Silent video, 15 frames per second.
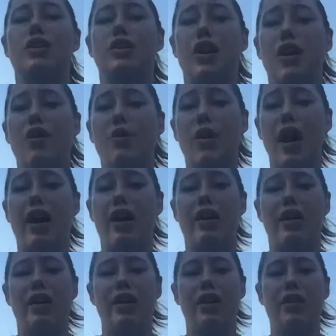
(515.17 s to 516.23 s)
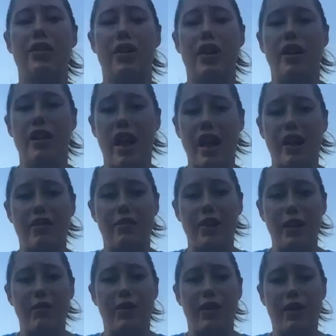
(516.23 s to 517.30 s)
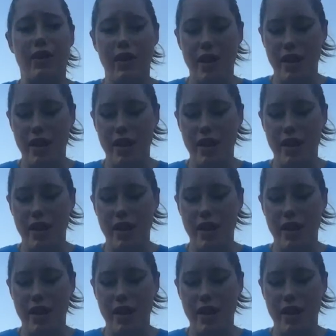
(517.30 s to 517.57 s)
so well for a lot of people